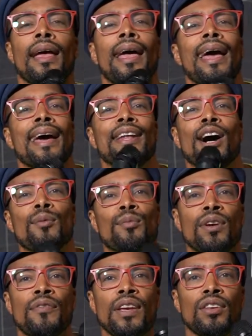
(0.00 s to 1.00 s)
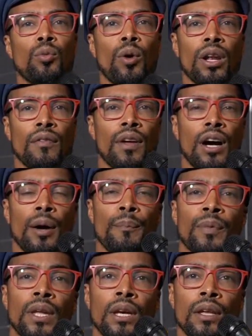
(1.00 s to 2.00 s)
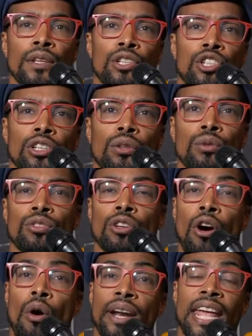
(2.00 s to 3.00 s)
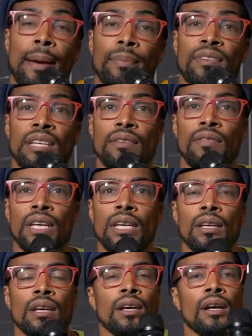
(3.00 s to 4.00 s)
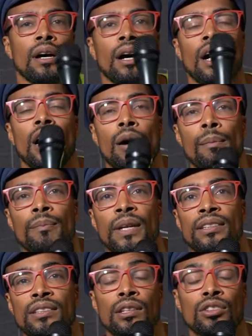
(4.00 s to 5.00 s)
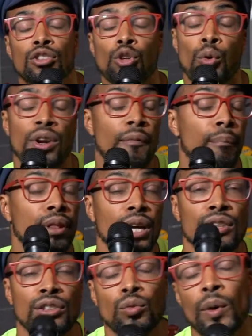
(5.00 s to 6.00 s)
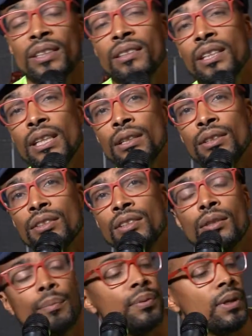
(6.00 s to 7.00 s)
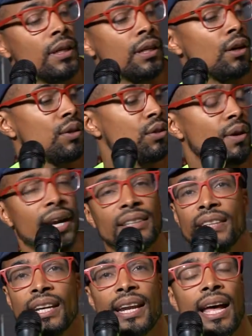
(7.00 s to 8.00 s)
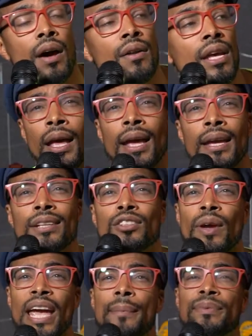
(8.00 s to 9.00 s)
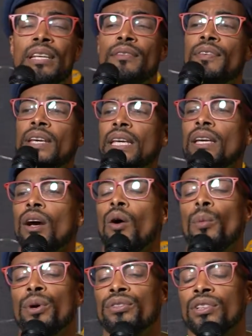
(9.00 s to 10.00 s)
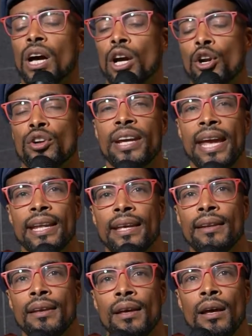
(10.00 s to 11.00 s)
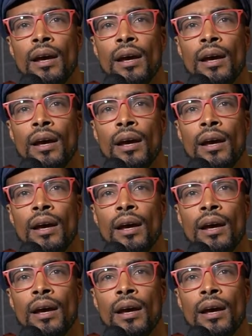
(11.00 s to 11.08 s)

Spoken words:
And Riff is one of the shows on Amped TV. It's the story of blood, sweat, and tears. It's you got to check it out. Yeah, so Amped TV was created